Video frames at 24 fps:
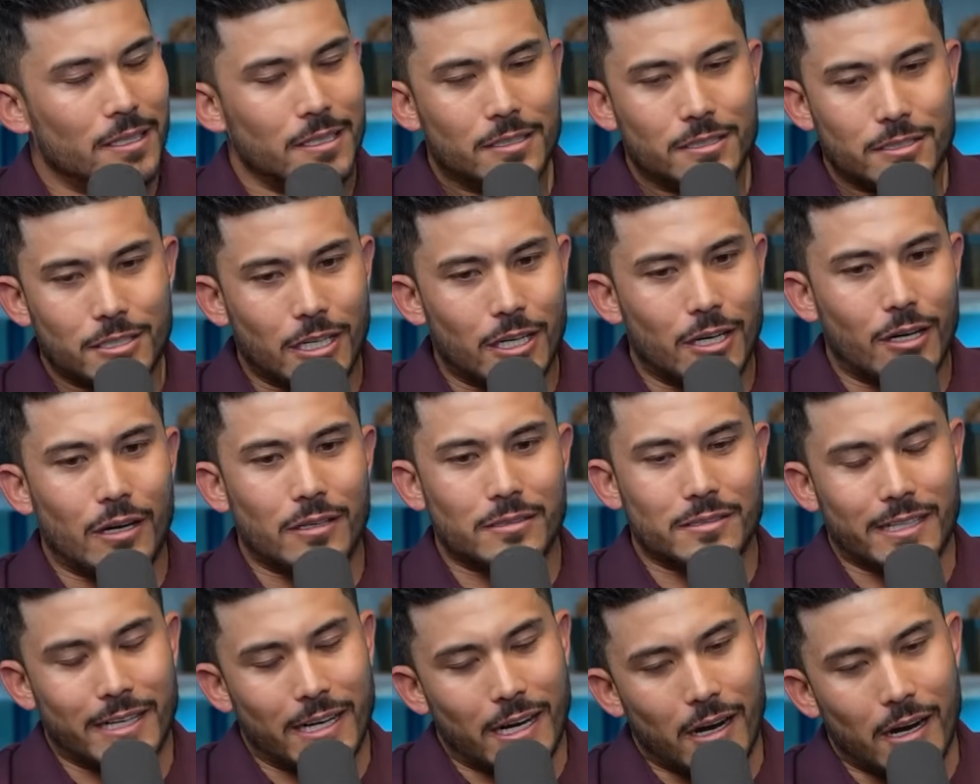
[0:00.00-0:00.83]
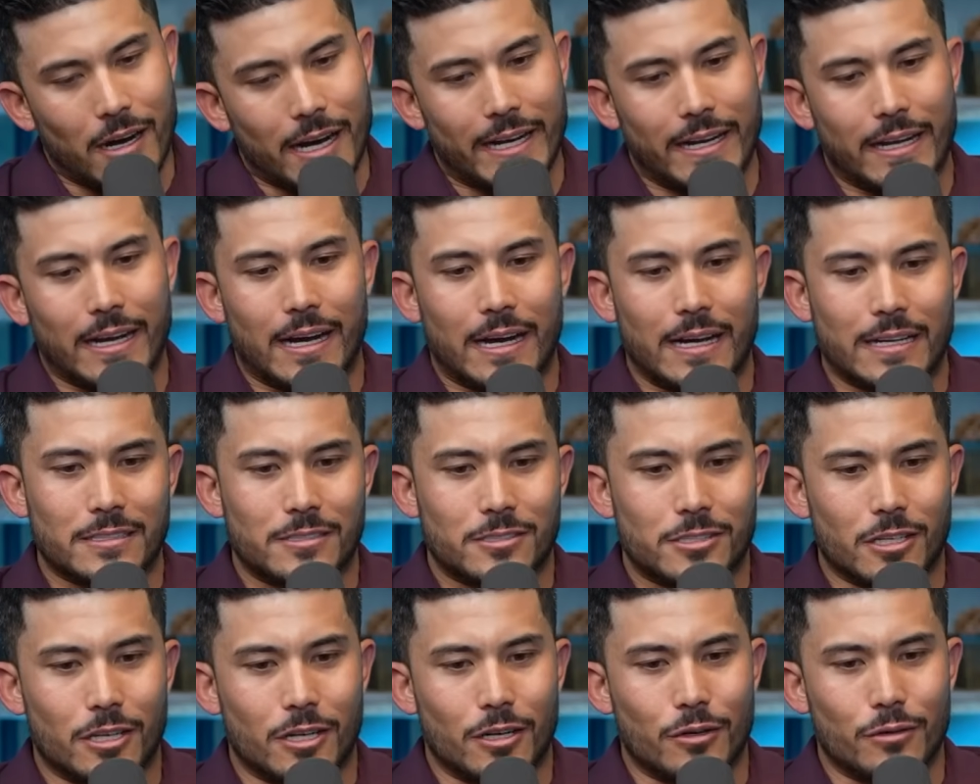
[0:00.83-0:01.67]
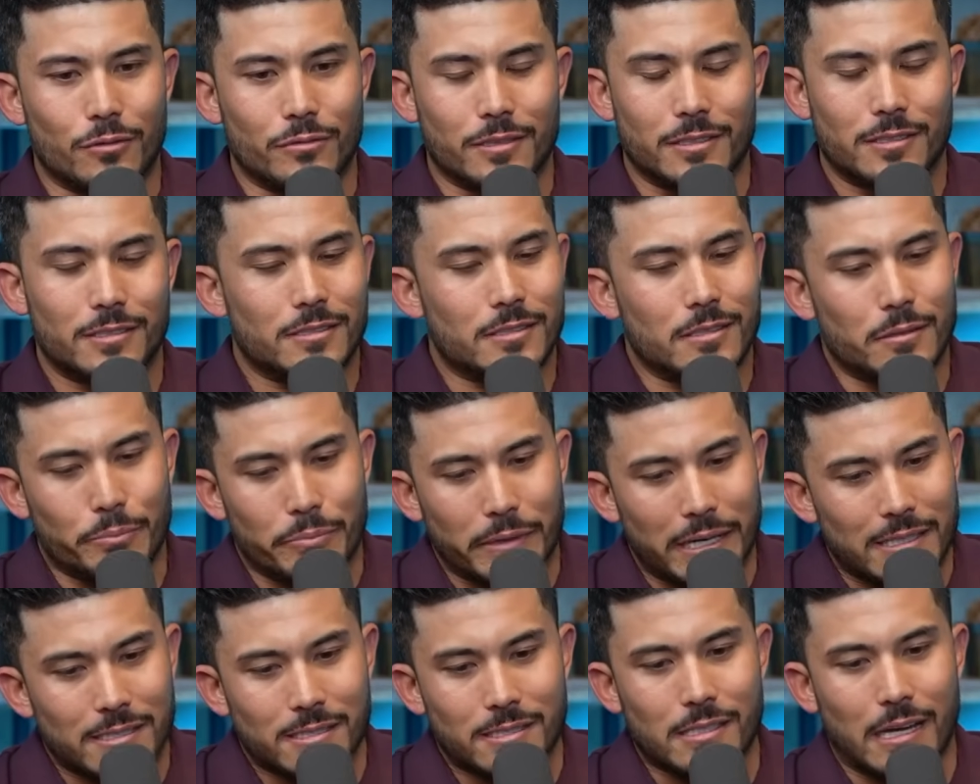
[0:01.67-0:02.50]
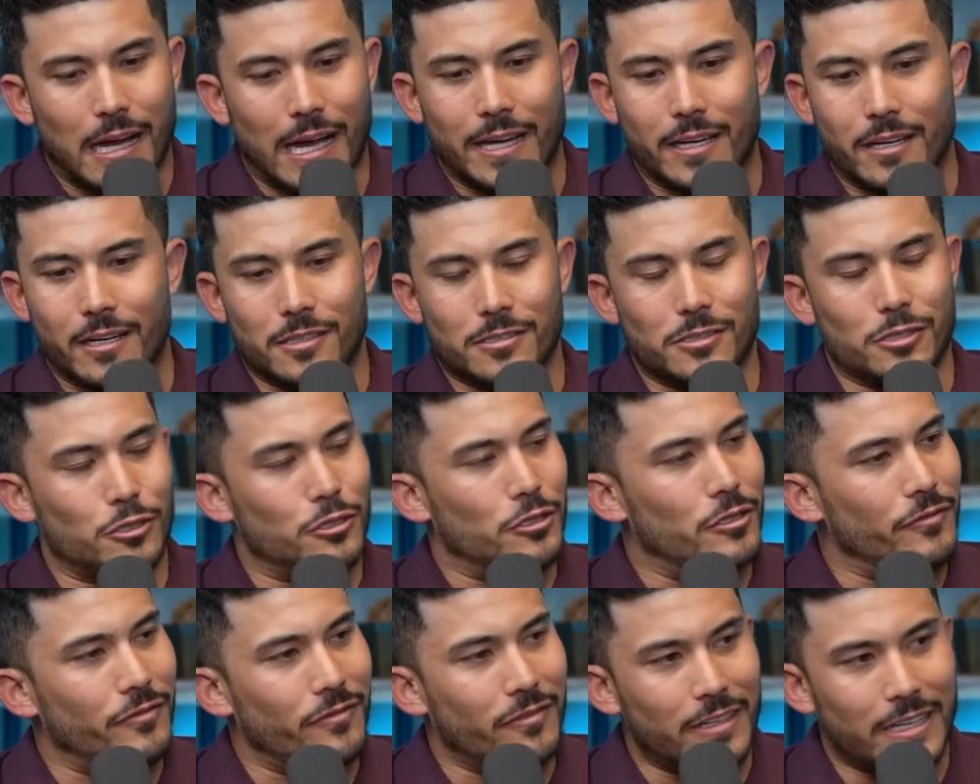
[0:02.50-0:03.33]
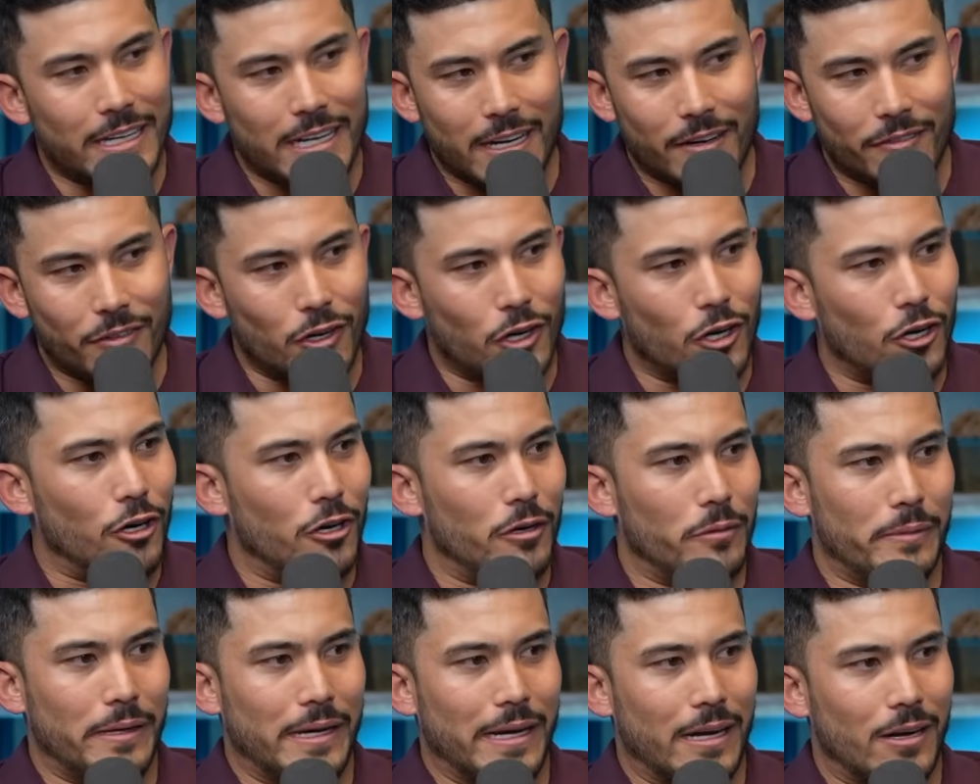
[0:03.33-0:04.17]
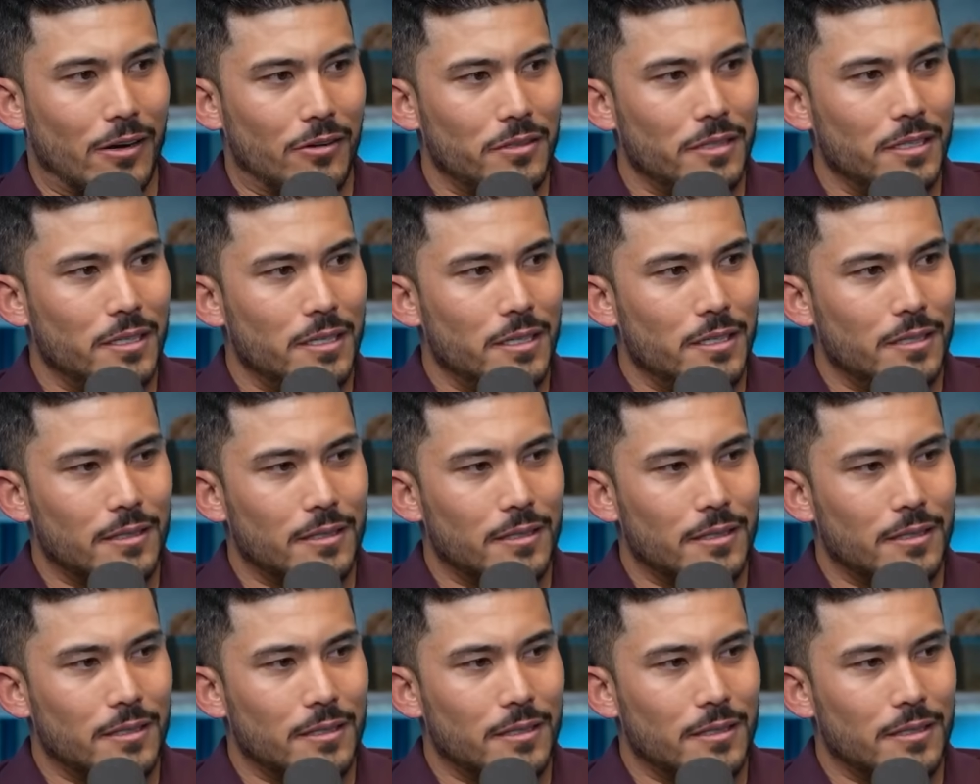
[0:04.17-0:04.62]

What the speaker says: So I was like, all right, guys, so this is the best side hustle you've never heard about.